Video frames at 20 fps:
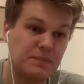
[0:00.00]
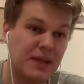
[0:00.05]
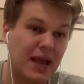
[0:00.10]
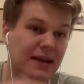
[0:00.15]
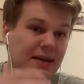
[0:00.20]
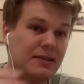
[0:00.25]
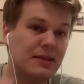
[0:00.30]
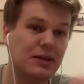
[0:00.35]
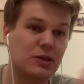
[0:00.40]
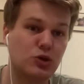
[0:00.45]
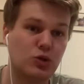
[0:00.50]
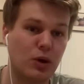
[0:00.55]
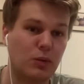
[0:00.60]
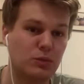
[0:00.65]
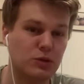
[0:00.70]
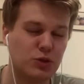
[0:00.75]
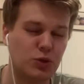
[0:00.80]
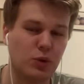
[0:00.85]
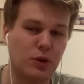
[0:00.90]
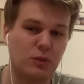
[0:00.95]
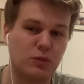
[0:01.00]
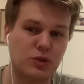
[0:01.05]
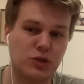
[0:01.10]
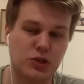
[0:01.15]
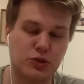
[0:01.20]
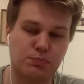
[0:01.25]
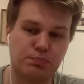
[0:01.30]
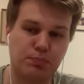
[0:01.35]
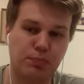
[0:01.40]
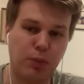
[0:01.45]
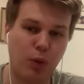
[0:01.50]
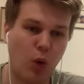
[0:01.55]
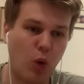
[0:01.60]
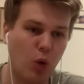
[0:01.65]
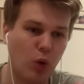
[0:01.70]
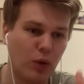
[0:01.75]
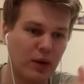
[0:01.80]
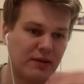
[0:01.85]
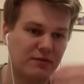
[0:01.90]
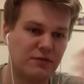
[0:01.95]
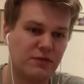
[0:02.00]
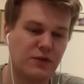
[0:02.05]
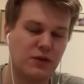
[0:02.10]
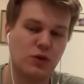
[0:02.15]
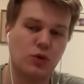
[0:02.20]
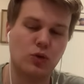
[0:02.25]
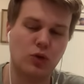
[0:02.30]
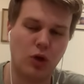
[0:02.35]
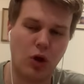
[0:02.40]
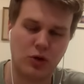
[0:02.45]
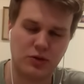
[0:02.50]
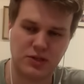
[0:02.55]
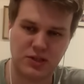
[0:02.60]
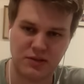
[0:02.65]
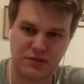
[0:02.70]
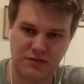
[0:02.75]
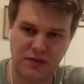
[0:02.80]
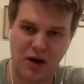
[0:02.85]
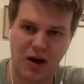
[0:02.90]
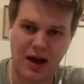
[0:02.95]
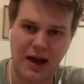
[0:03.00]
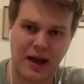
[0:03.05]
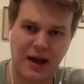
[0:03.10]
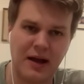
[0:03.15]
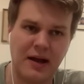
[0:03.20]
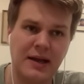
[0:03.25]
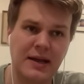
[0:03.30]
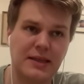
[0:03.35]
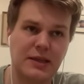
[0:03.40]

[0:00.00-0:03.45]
anything Trump was doing was just pouring fuel onto the fire